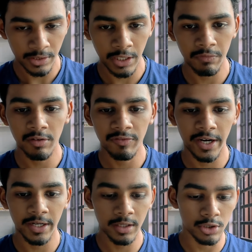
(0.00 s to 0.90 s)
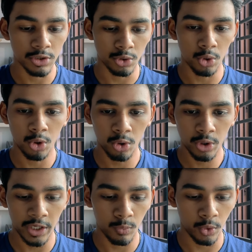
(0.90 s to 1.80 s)
Then we'll find
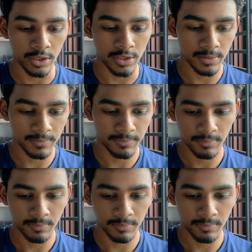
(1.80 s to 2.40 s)
Zoho invoice.